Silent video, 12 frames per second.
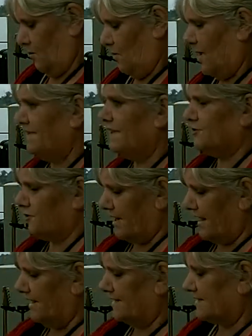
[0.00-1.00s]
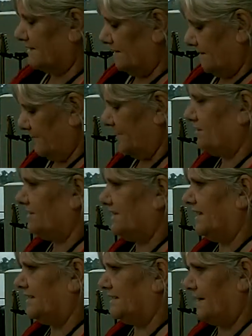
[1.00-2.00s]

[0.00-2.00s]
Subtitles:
When the trees, because there's